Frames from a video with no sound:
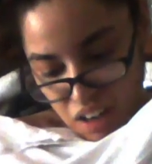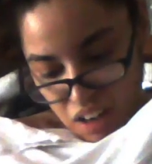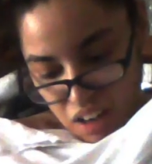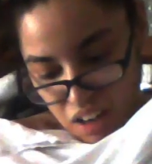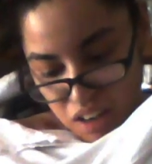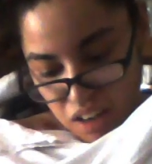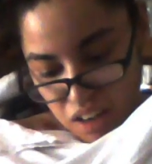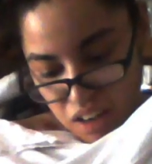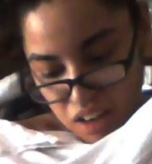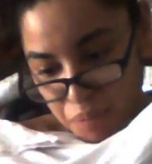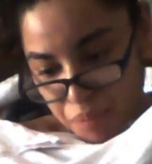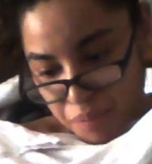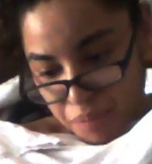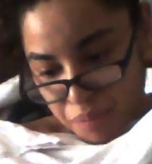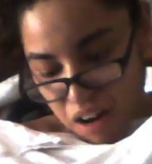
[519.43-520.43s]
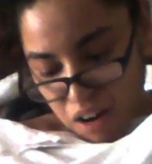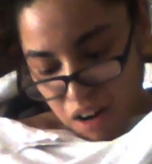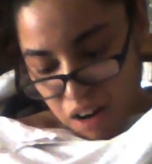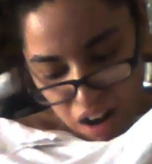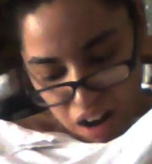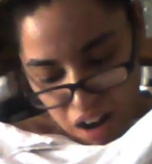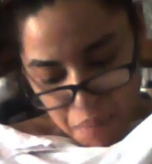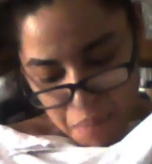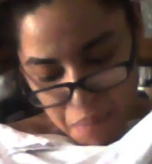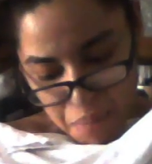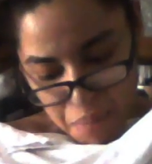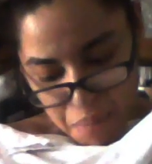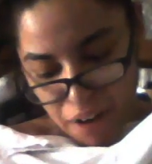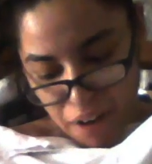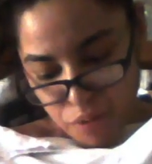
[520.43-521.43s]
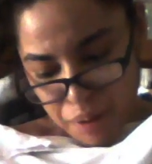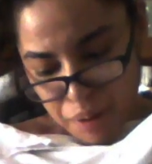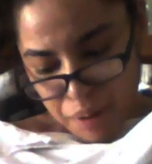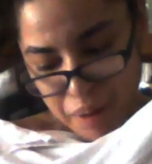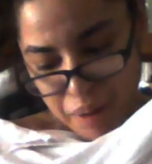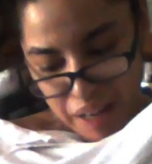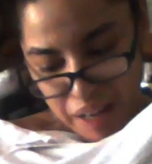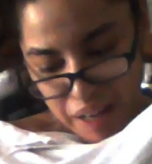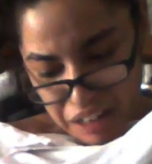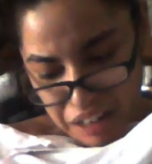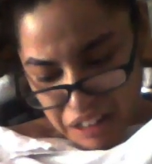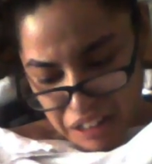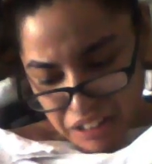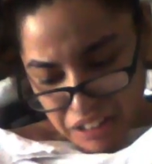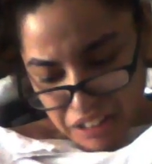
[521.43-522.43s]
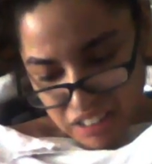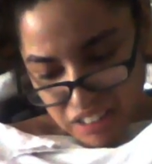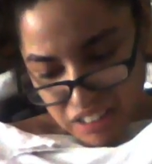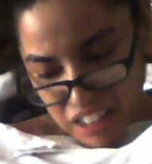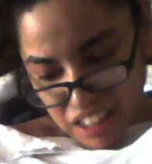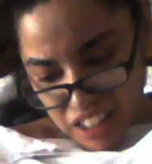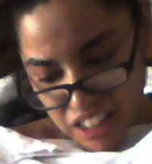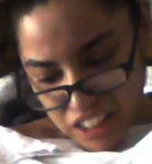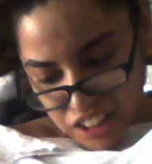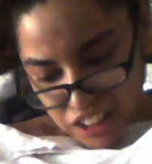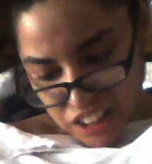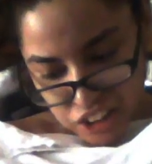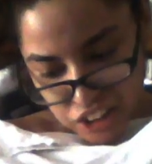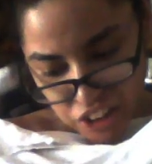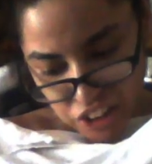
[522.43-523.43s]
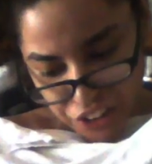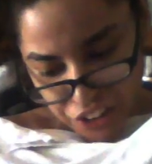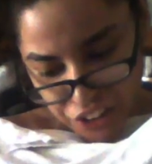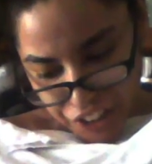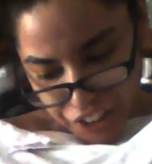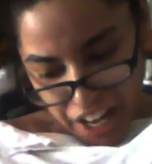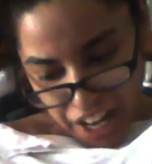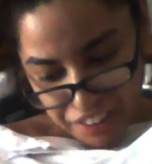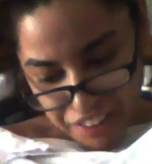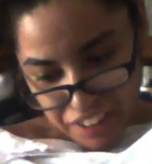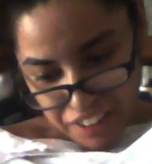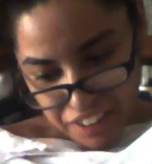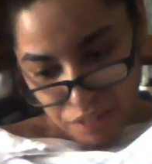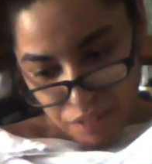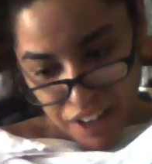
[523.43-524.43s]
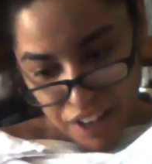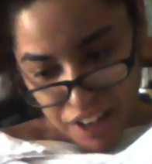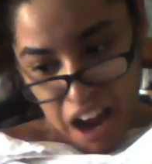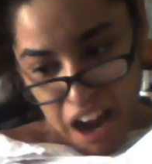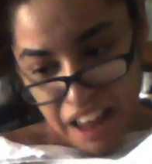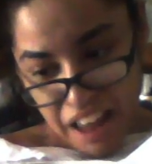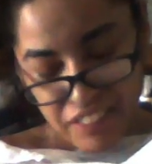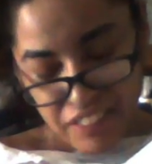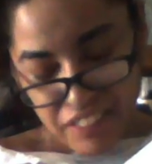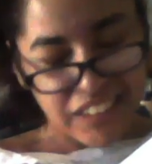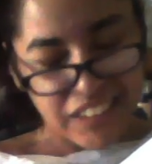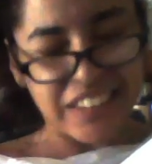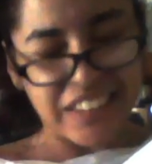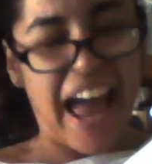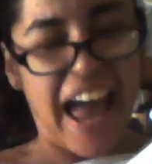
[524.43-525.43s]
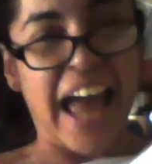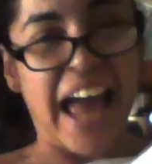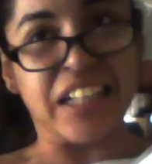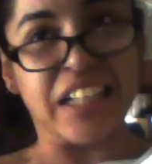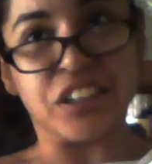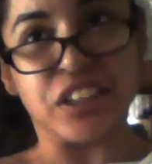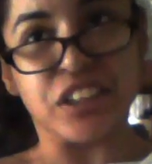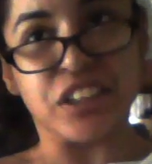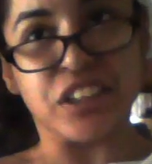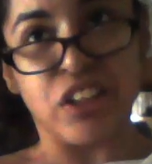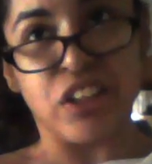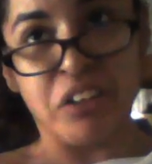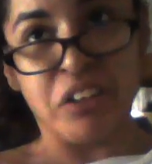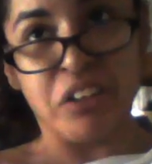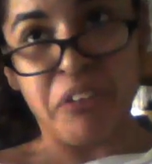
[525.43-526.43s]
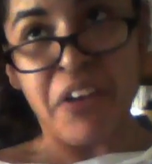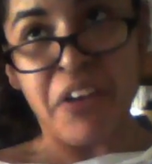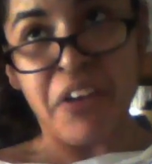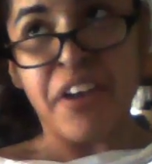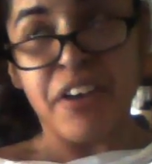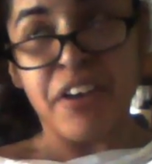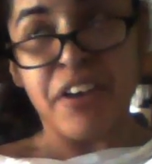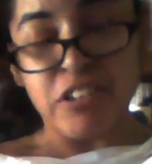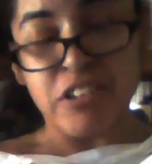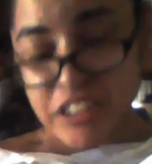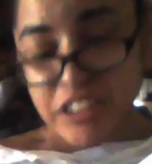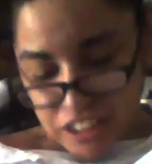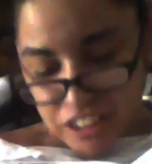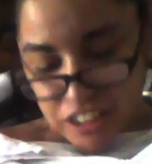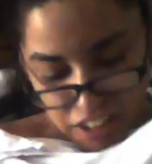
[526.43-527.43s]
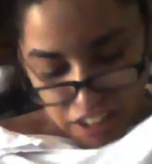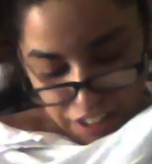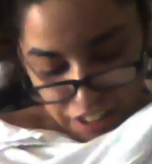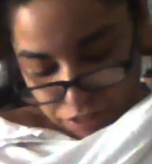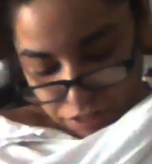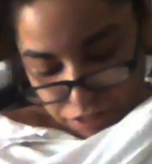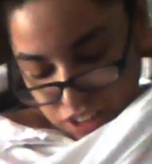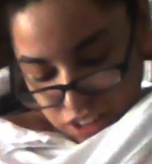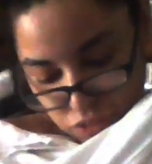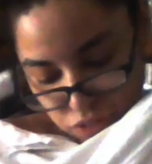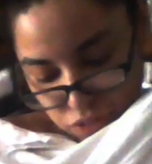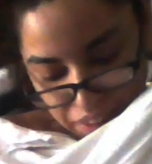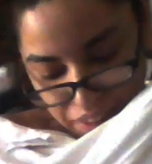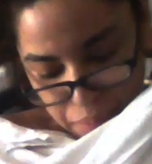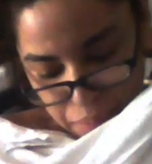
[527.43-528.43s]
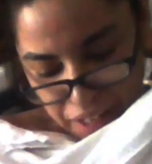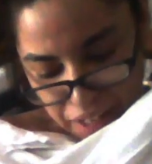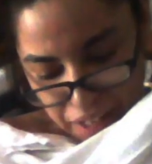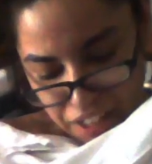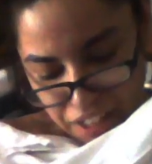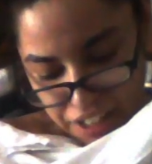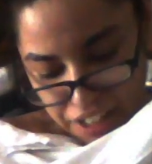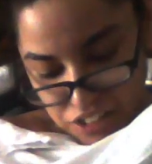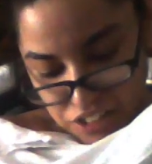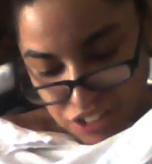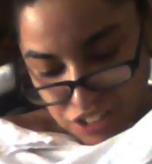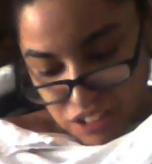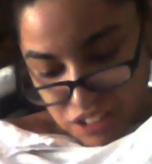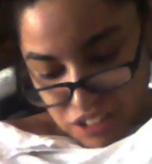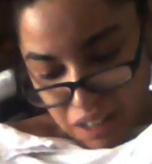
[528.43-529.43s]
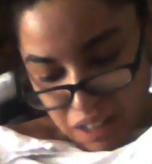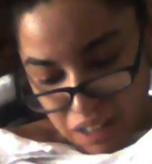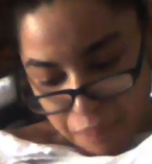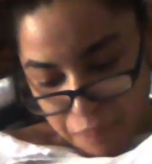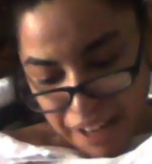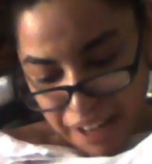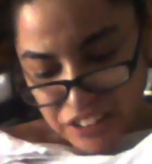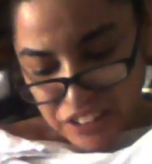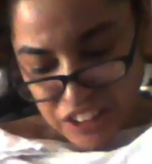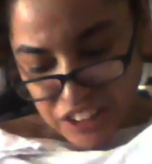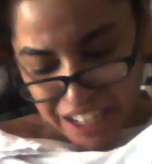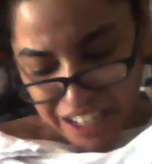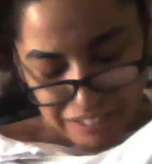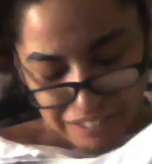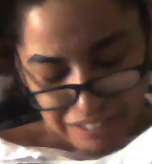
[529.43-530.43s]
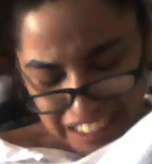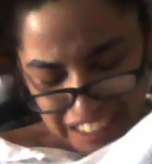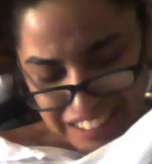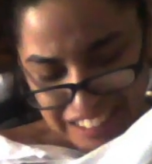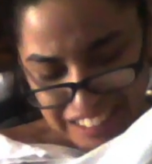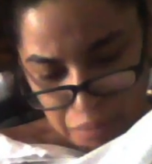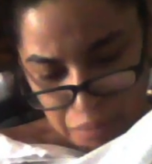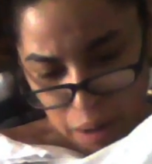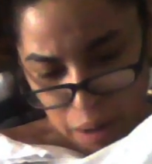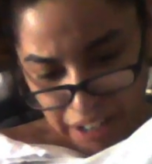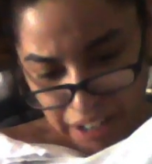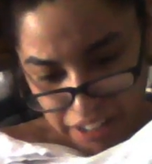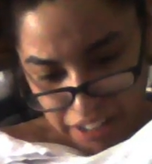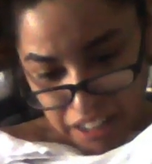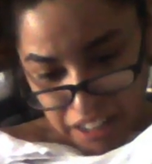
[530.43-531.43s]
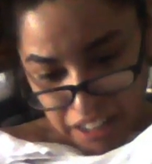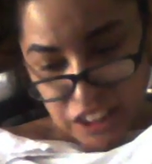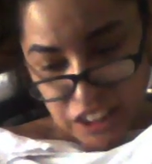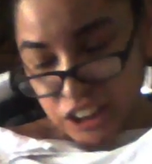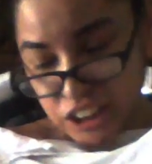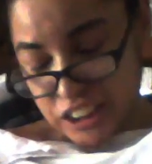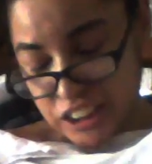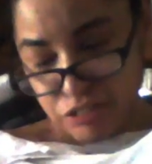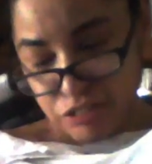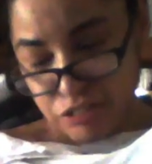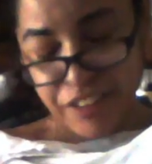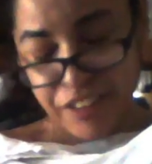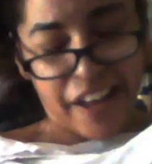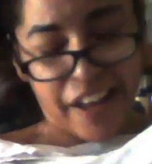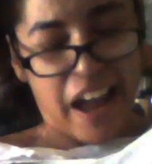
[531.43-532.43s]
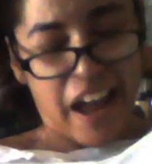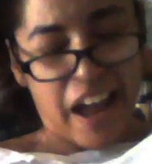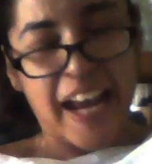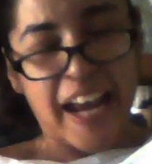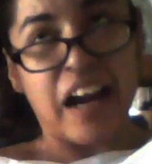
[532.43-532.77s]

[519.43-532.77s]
Yeah. I'm back. We pinned the shirt and then we cut the sides so you can see the difference where the pin is. The pin serves as a marker just for the cut.